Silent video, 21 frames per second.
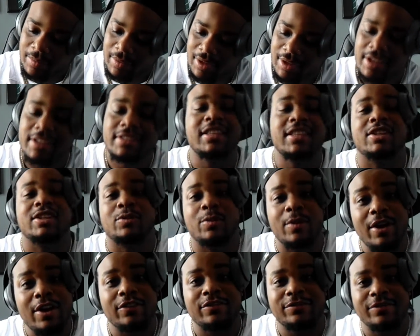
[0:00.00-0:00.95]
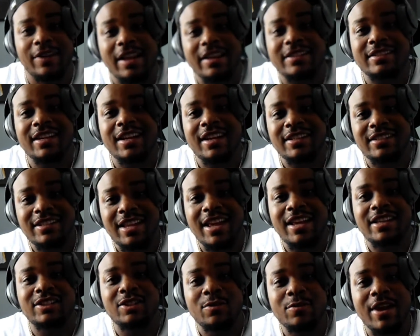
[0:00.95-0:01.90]
It's the 12th. Valentine's Day
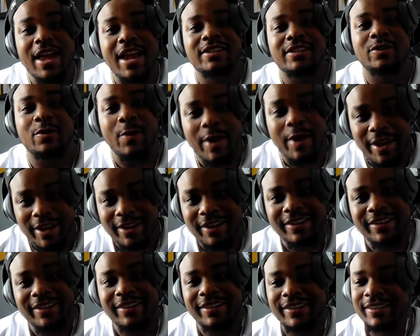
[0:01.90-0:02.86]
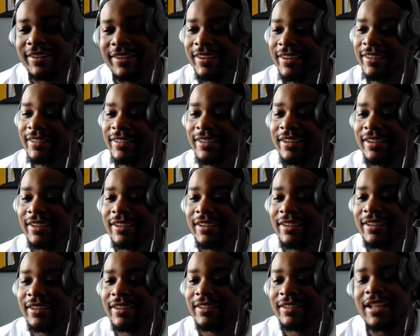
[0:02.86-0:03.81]
is two days away.
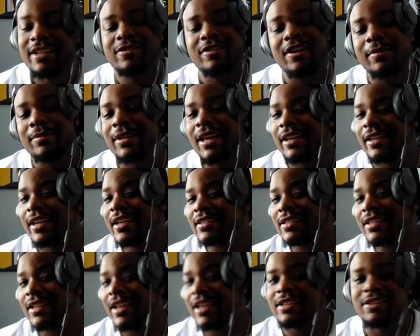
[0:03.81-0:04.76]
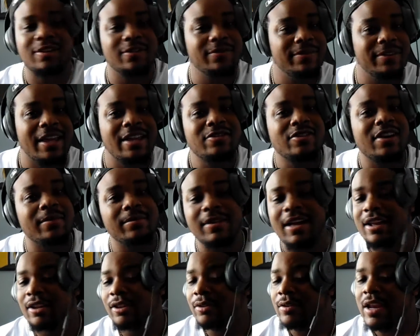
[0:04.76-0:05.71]
They dropped that yesterday. So if they dropped
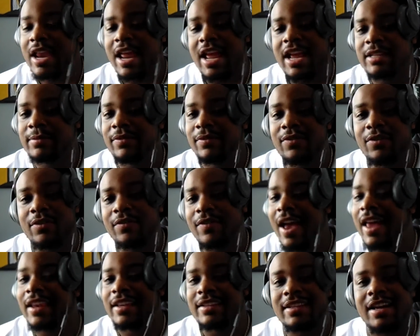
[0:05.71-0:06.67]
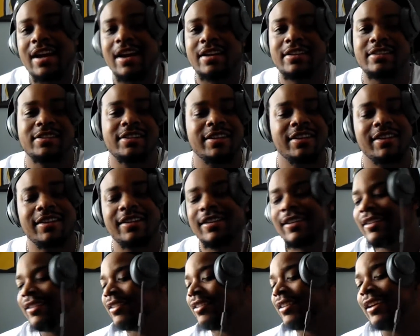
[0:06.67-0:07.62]
that three days before Valentine's,
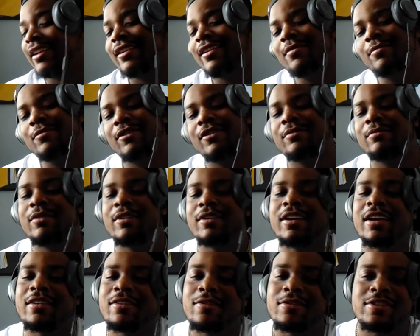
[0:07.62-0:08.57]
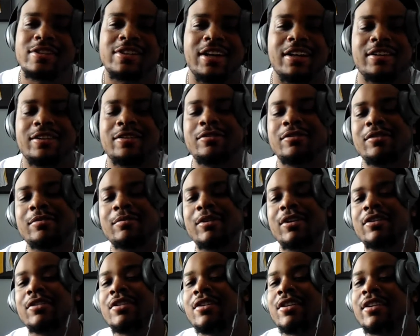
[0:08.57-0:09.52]
like, come on, bro. Y'all know what y'all doing,
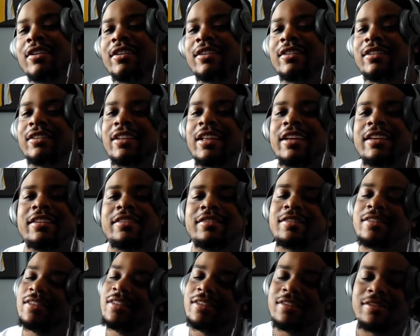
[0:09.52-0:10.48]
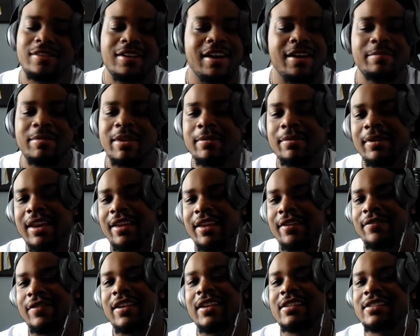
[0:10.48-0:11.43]
bro. Like, you don't have people in their
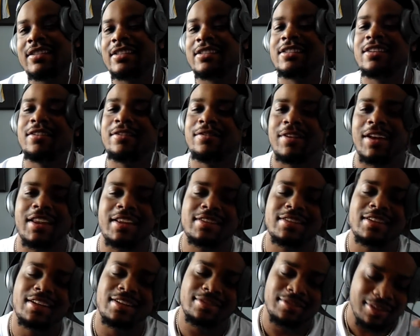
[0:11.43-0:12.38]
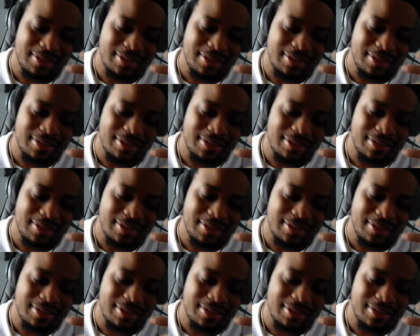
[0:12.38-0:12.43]
feelings and shit on Valentine.